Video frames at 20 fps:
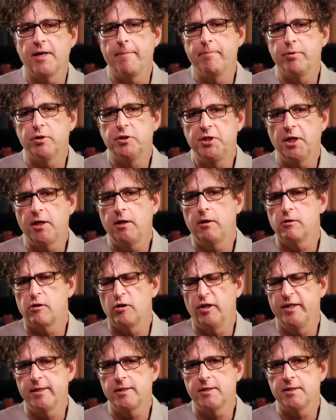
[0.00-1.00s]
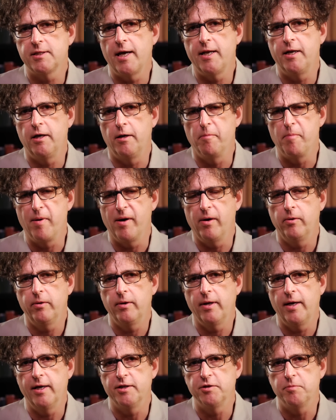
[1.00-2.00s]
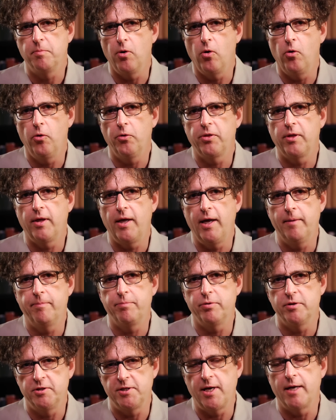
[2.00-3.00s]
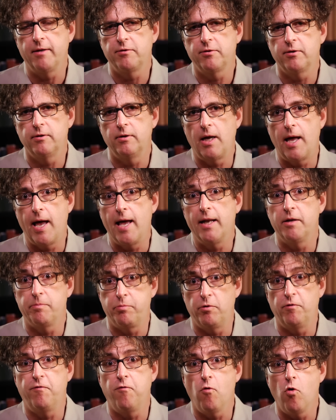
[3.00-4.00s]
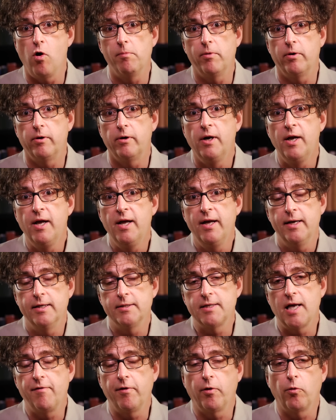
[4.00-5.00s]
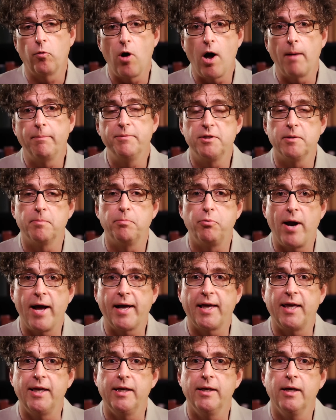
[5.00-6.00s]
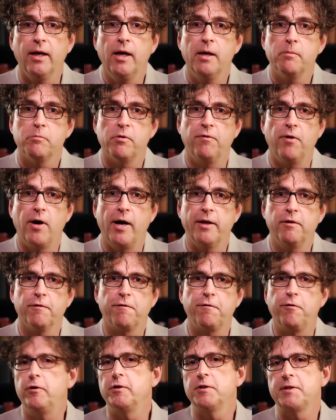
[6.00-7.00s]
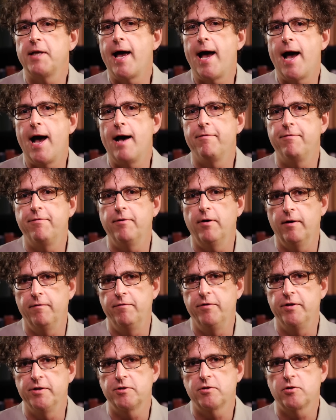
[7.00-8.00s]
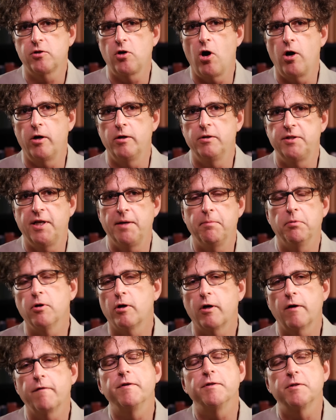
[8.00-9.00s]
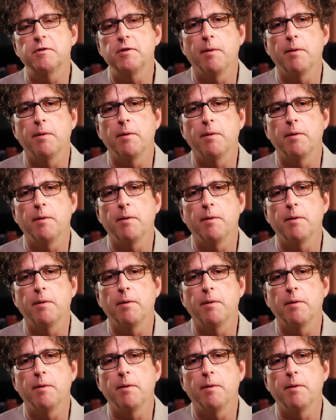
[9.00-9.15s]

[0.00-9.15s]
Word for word: that I'm particularly excited about as both a presenter and a performer is having Rob Zabrecky provide the first half of this card table artifice